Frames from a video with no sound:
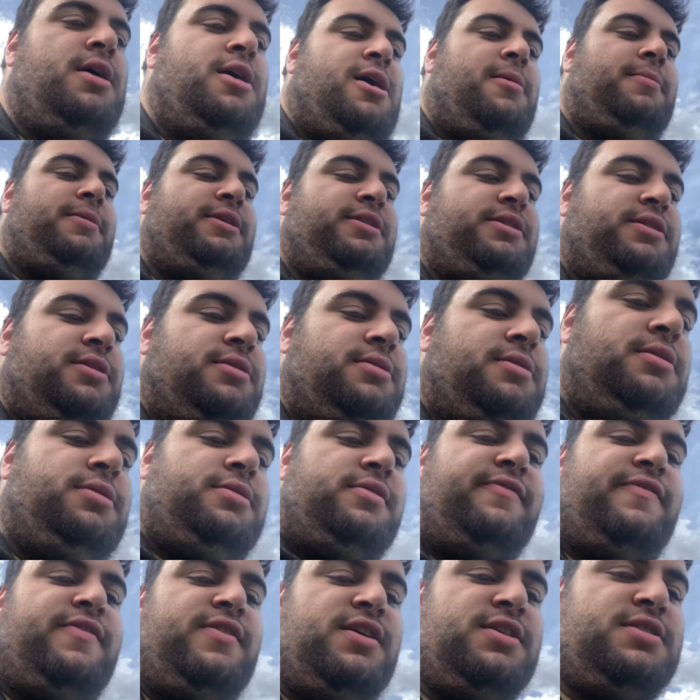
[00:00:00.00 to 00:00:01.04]
I mean,
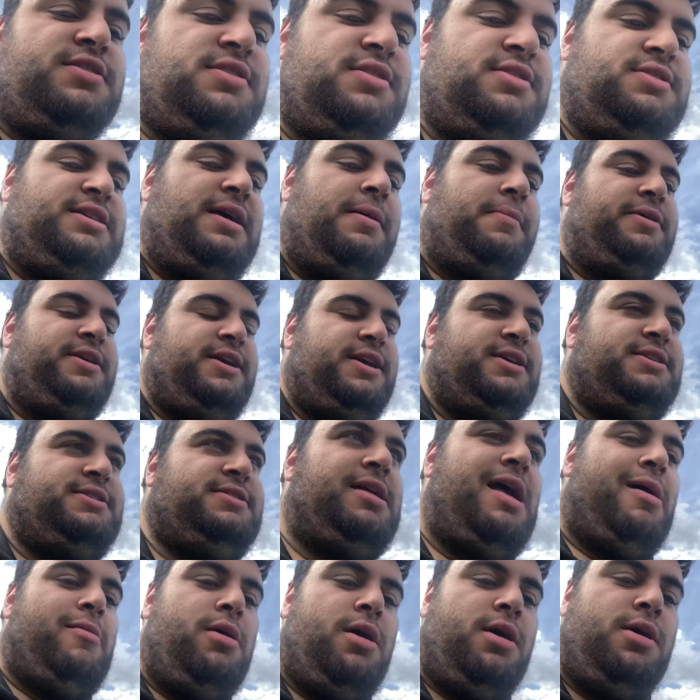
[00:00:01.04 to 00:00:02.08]
the first 10 minutes
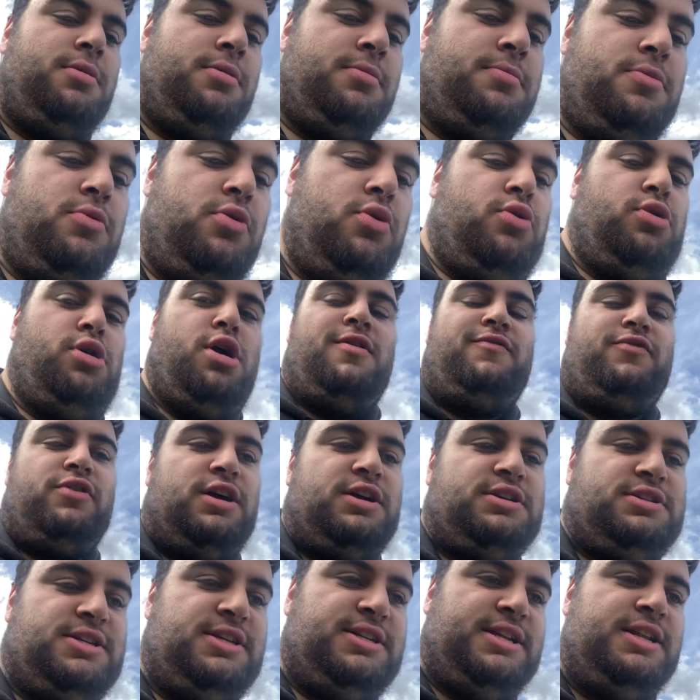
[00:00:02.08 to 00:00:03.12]
they were all over
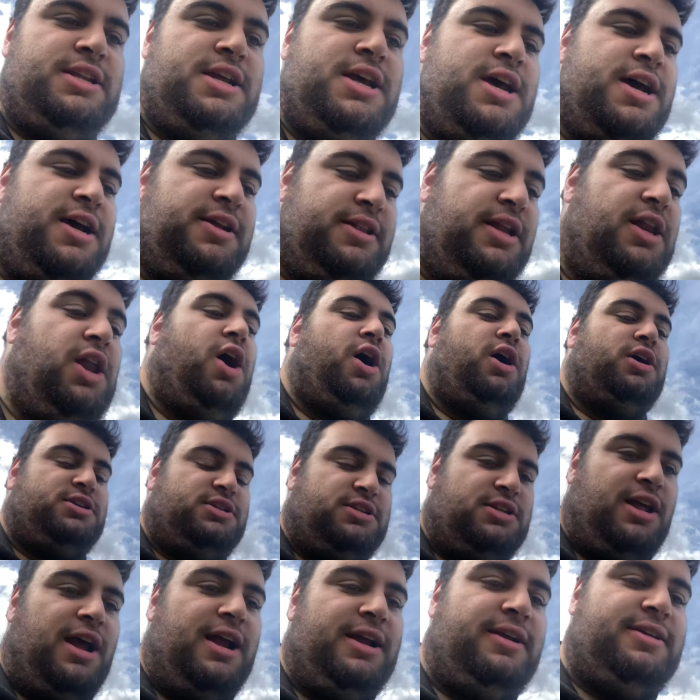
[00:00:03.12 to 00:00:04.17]
us, and the
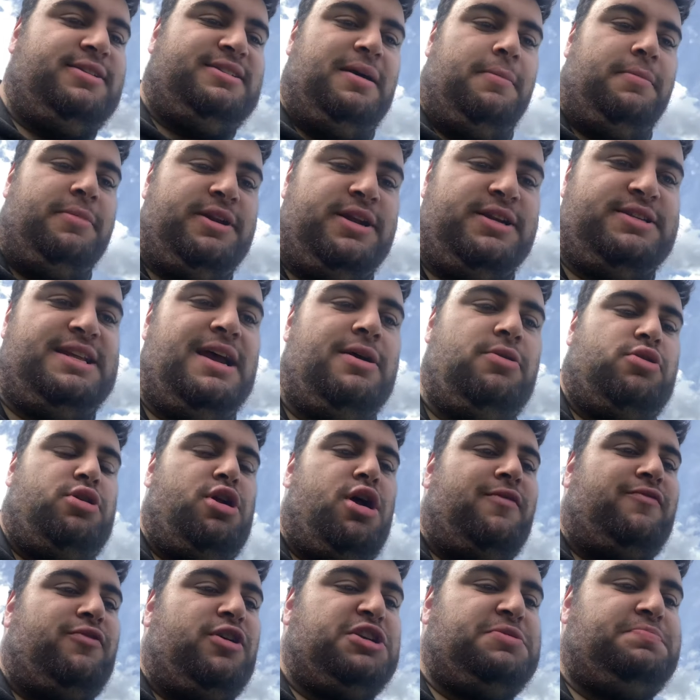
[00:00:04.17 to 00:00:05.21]
last like 10 minutes they were
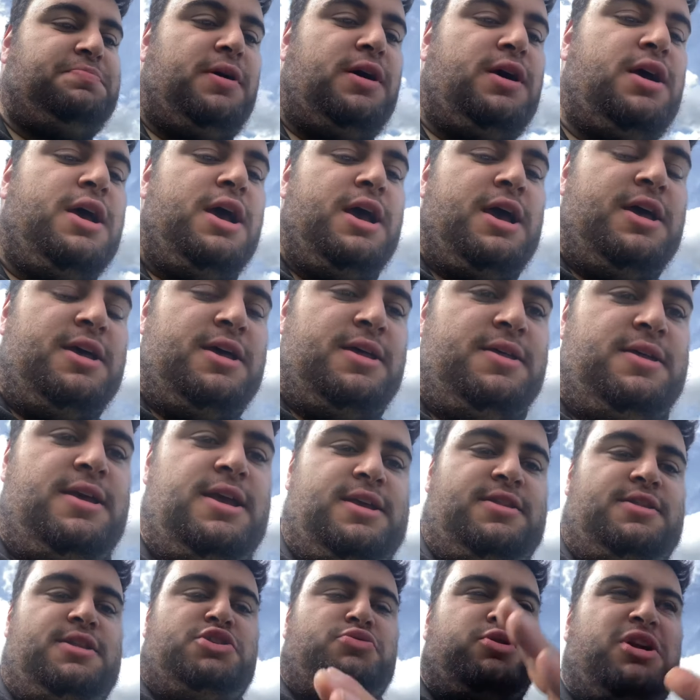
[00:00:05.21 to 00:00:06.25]
all over us. But
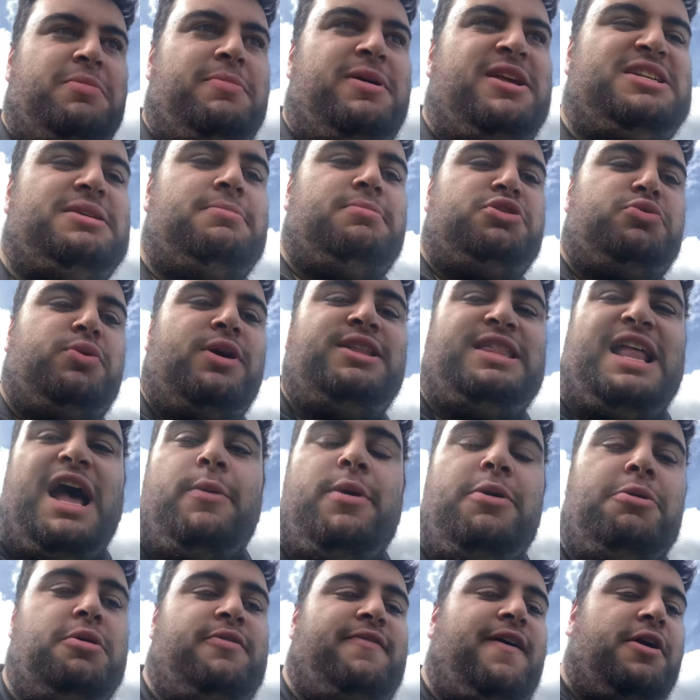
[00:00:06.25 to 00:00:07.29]
the 20 minutes in between that,
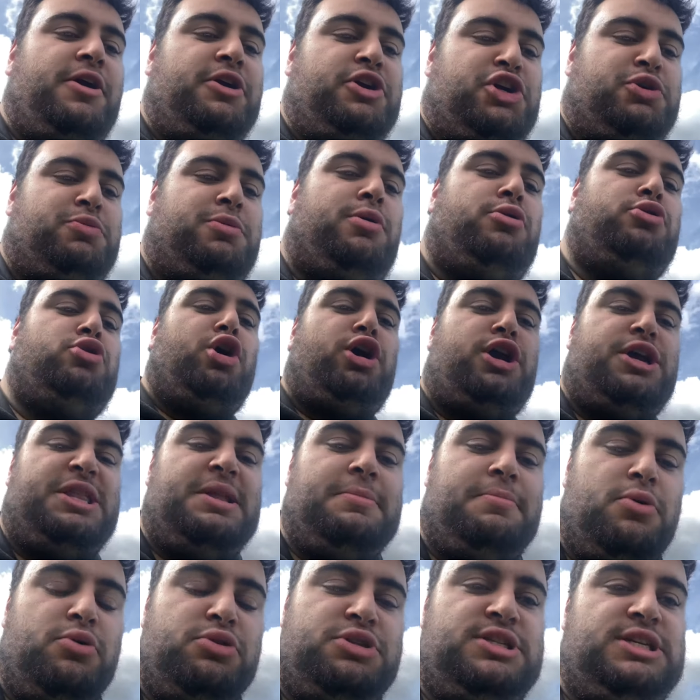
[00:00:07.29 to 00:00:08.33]
we were very good. We were knocking the
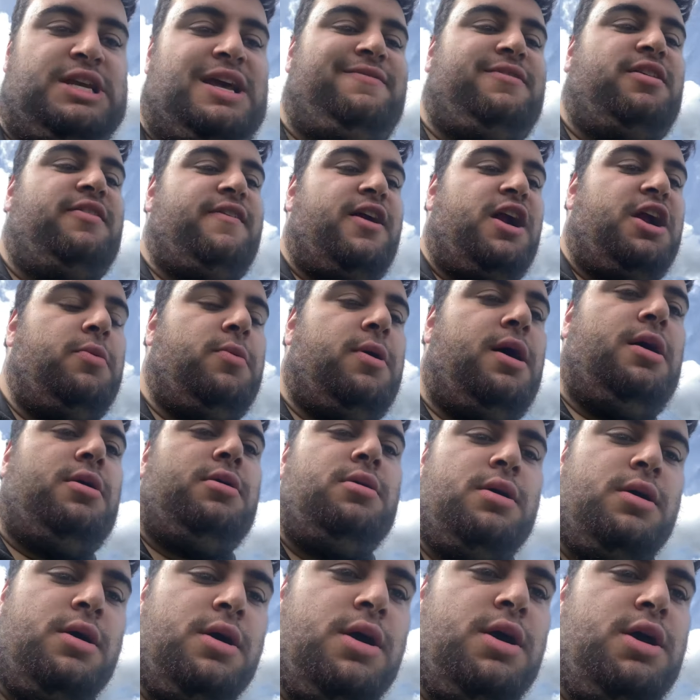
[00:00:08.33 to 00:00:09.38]
ball together very
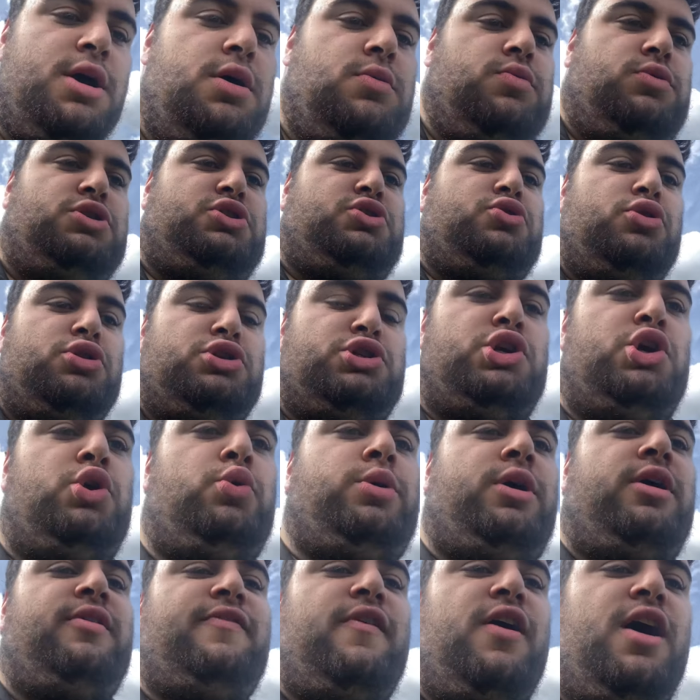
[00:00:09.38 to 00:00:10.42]
well. We scored two
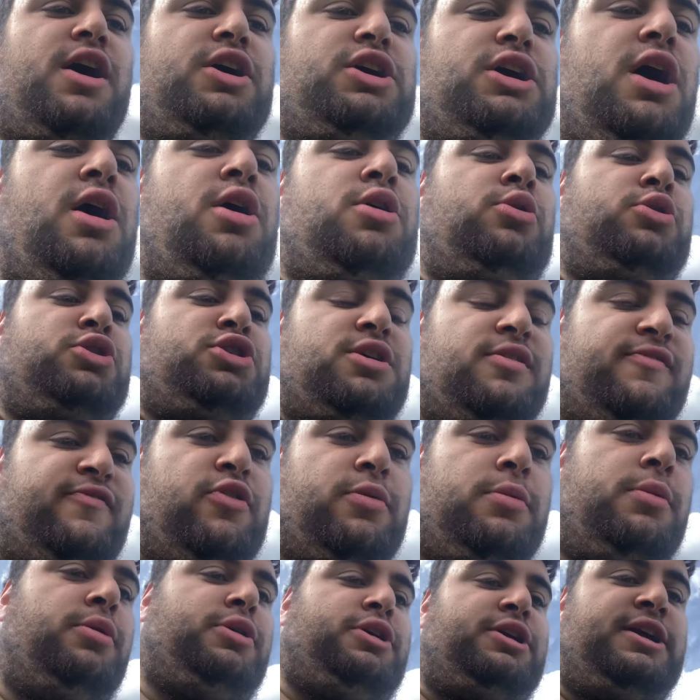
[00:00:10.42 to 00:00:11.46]
quick fire goals. I
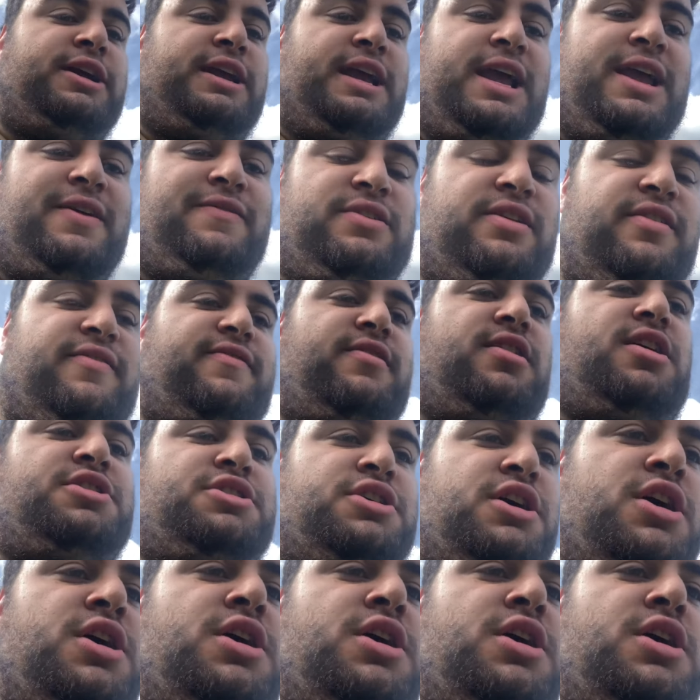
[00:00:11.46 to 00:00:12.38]
thought we were going to get even a third.